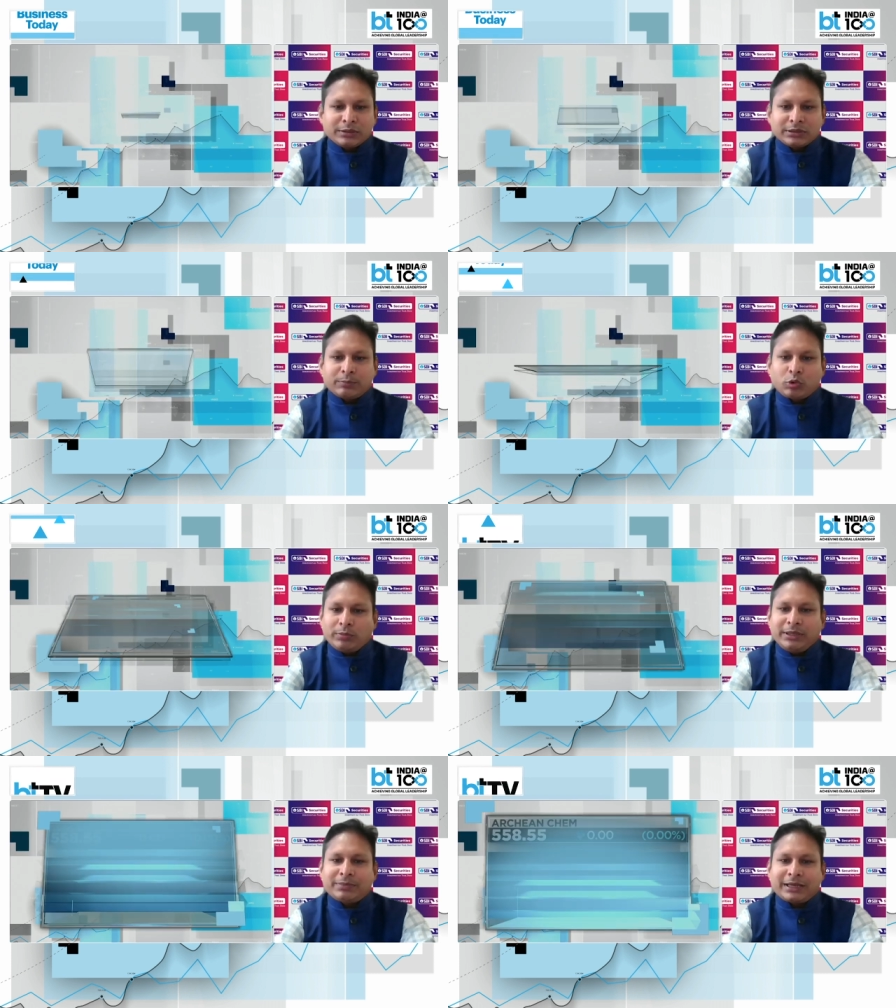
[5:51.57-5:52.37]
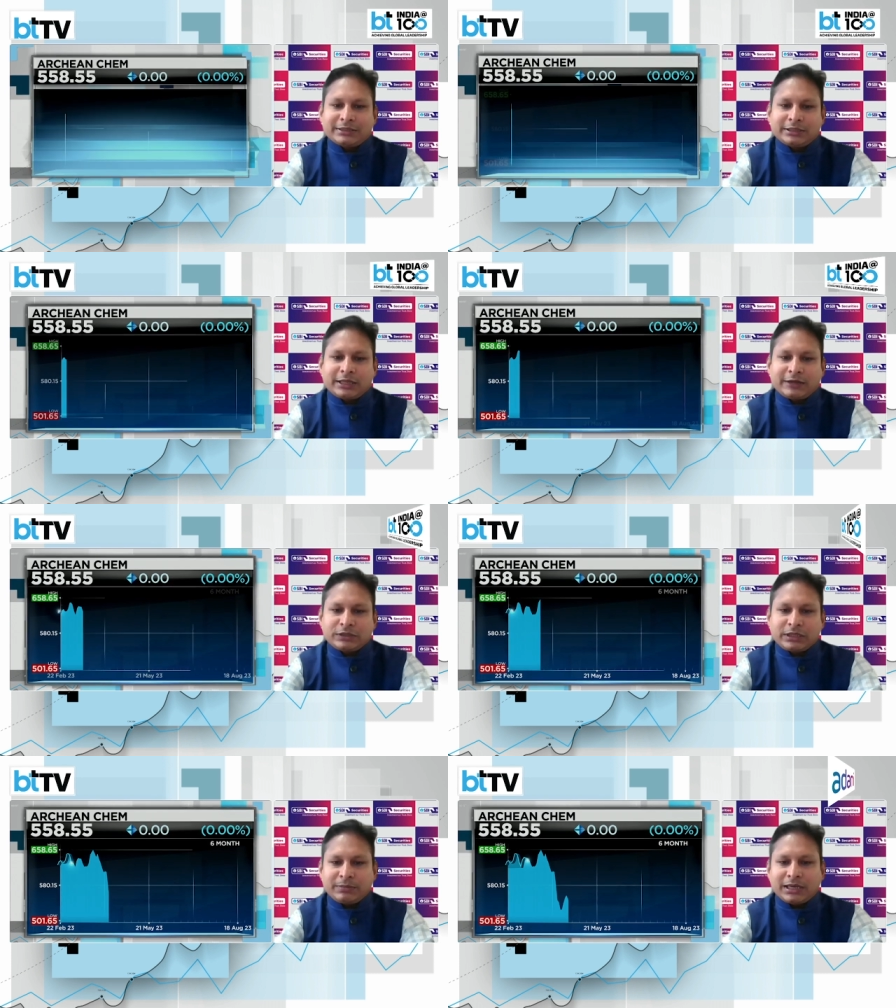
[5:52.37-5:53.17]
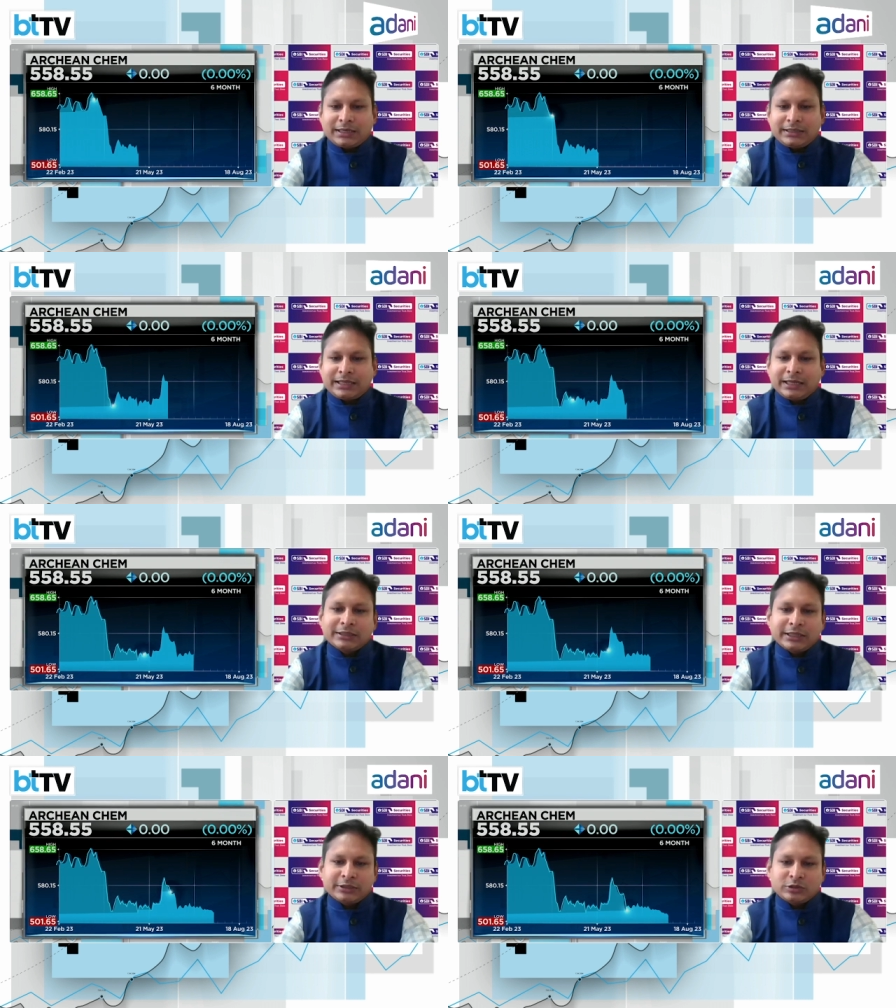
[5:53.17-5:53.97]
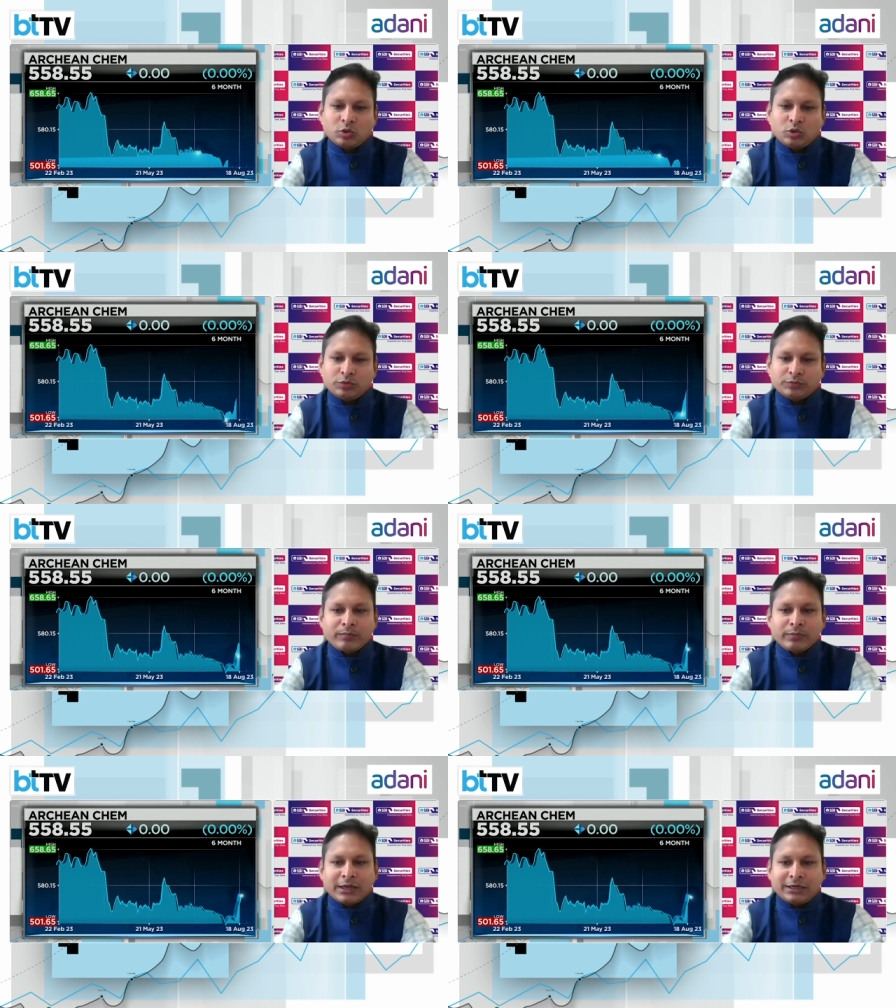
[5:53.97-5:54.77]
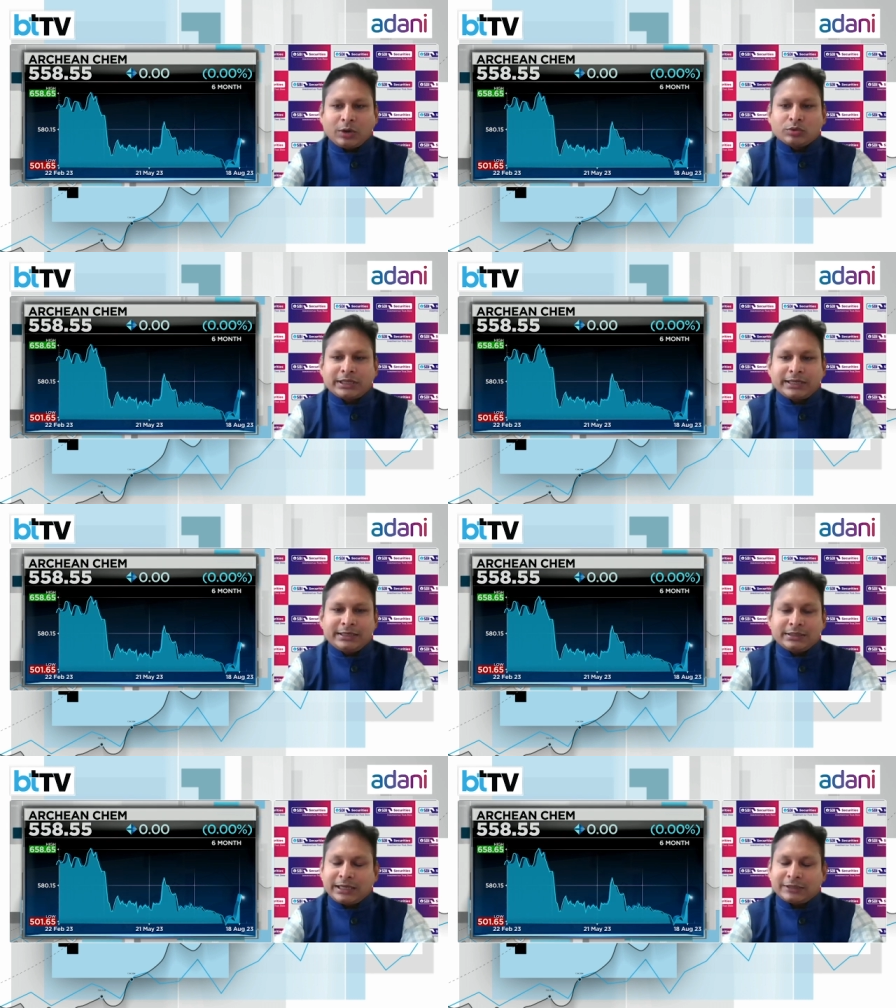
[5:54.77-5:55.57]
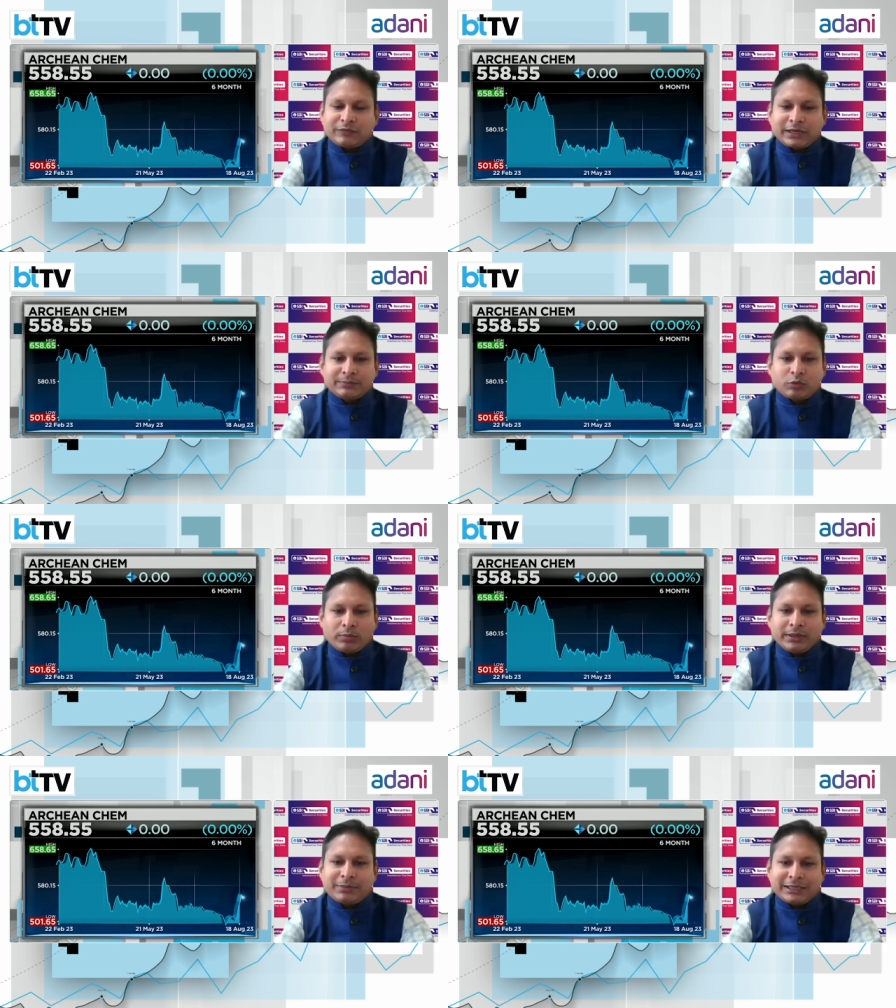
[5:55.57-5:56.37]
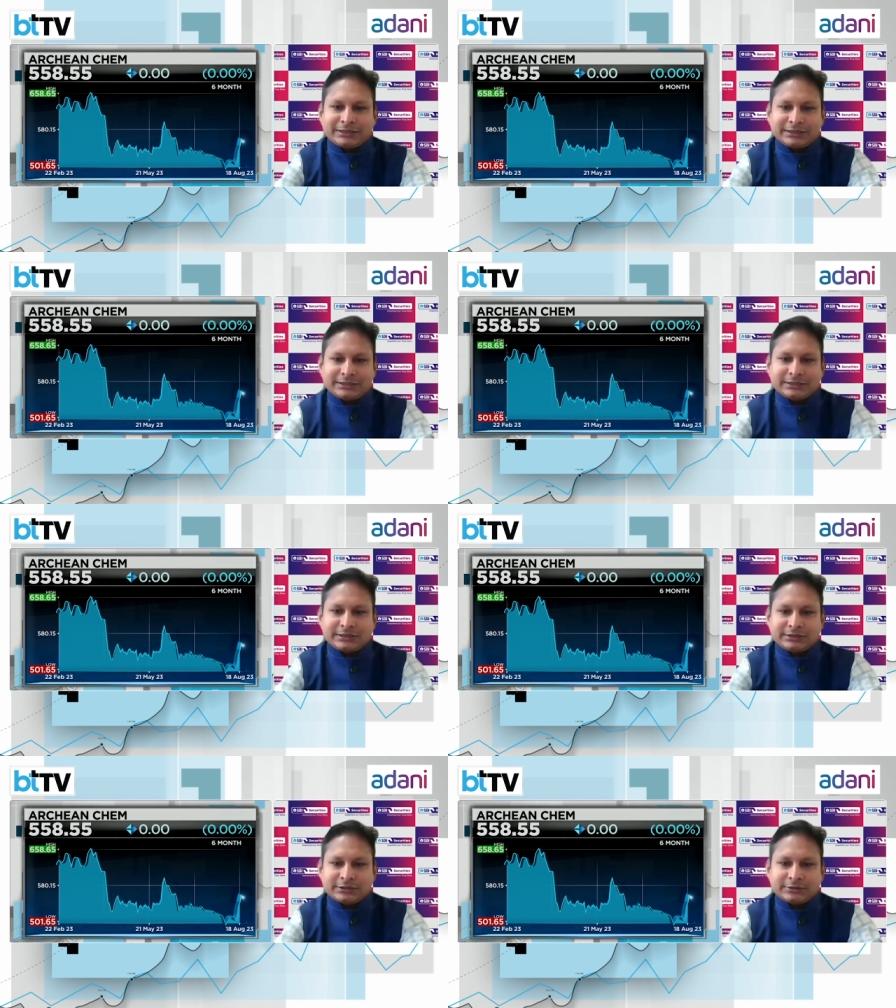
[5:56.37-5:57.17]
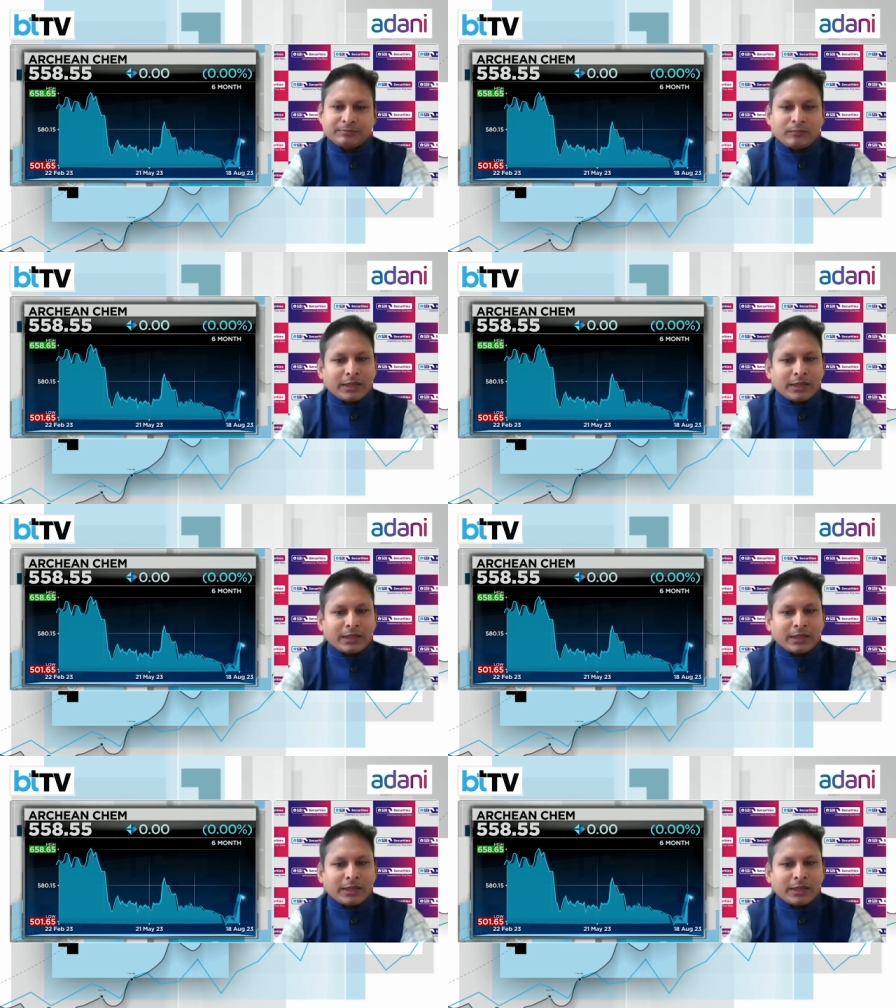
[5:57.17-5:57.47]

the bromine prices have stabilized and there is no downside as far as bromine prices is concerned.